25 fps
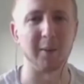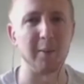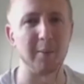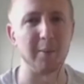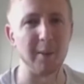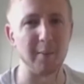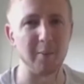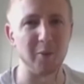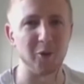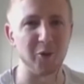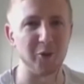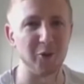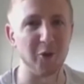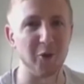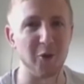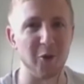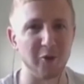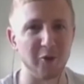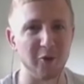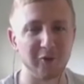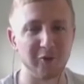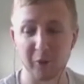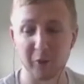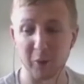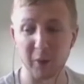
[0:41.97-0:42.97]
a bit more
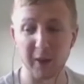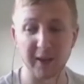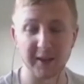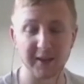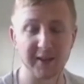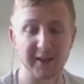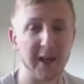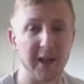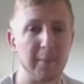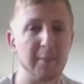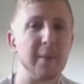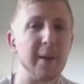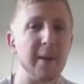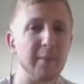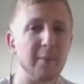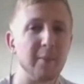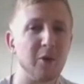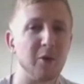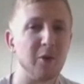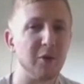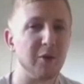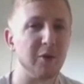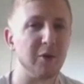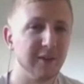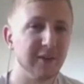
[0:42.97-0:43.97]
north. When I say a bit
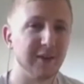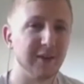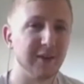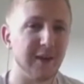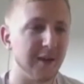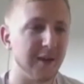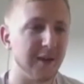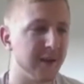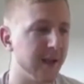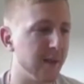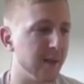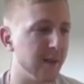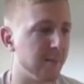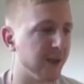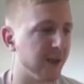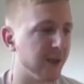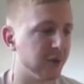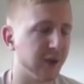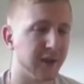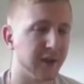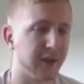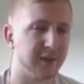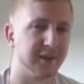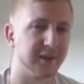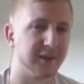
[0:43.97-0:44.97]
more, like near
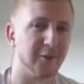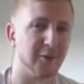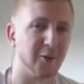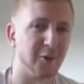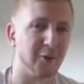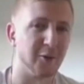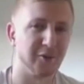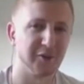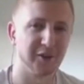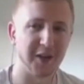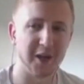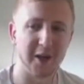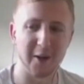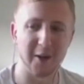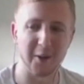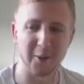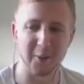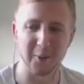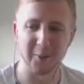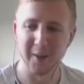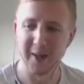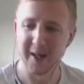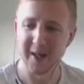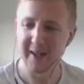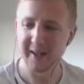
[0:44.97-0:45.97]
Manchester north, so okay.
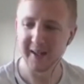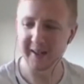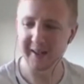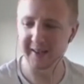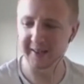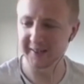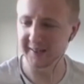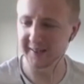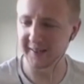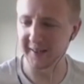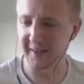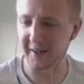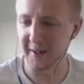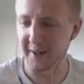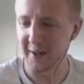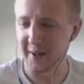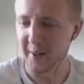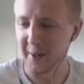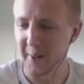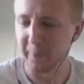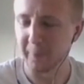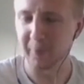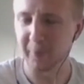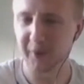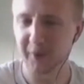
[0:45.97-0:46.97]
it's a uh,
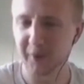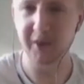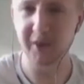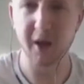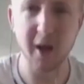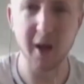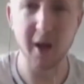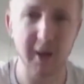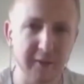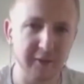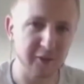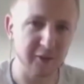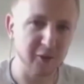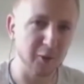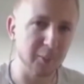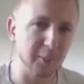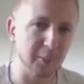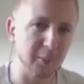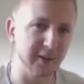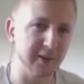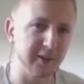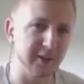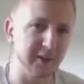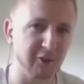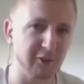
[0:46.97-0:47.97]
slight
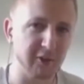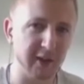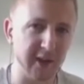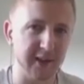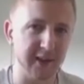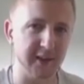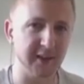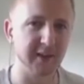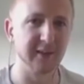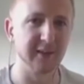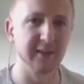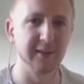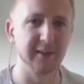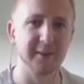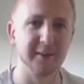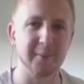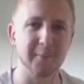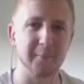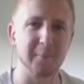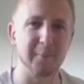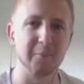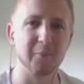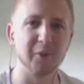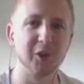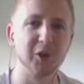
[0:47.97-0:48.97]
couple of degrees
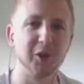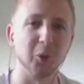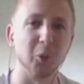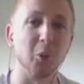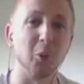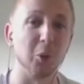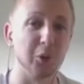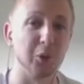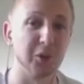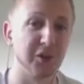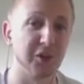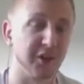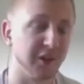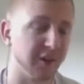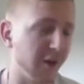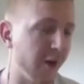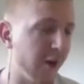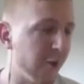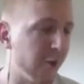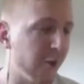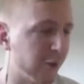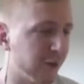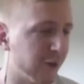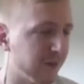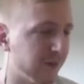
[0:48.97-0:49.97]
towards the
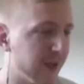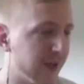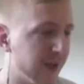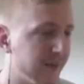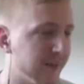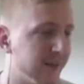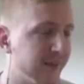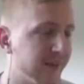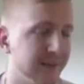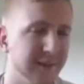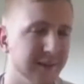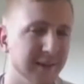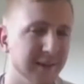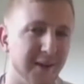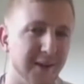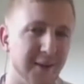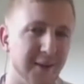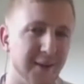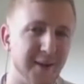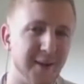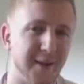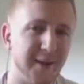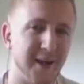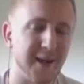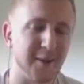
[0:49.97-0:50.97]
colder end
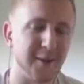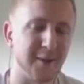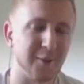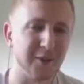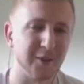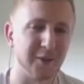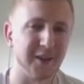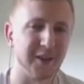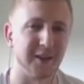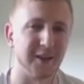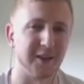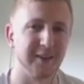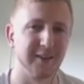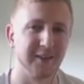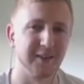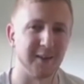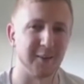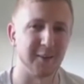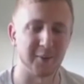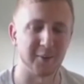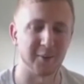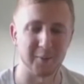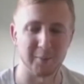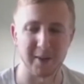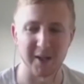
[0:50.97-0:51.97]
I would uh,
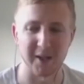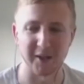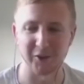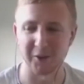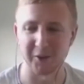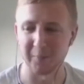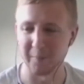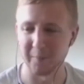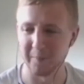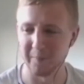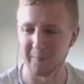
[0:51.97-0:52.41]
I would imagine.